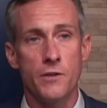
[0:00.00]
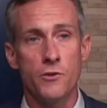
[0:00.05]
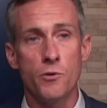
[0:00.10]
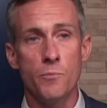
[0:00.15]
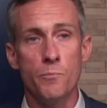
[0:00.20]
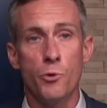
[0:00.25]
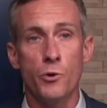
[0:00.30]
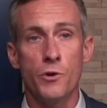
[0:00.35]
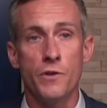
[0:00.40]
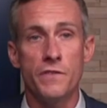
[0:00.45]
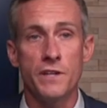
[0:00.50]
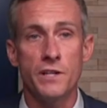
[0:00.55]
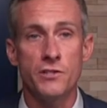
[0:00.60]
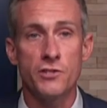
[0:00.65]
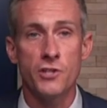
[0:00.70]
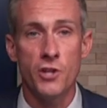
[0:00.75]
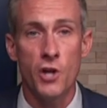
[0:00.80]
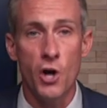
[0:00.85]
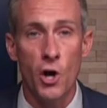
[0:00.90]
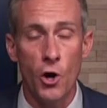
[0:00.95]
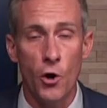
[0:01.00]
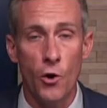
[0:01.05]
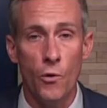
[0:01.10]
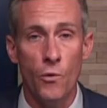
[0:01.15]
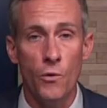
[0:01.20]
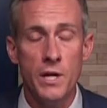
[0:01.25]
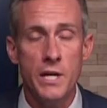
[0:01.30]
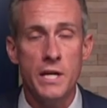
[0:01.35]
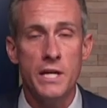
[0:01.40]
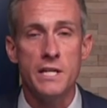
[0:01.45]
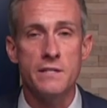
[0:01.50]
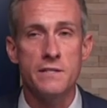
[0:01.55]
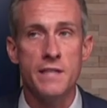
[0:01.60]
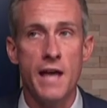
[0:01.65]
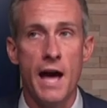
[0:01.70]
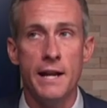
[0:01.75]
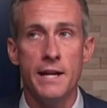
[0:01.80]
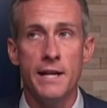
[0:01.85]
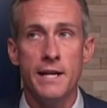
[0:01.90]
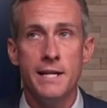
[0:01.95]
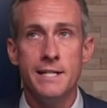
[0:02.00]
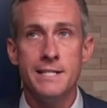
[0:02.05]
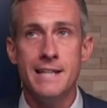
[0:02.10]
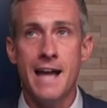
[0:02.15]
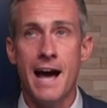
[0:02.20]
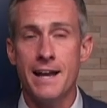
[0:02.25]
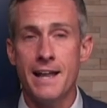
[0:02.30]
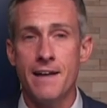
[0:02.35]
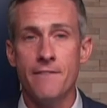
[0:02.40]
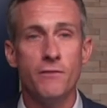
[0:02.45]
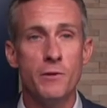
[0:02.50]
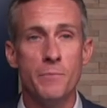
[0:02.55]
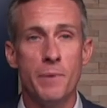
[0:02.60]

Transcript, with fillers: The other important thing to know is that not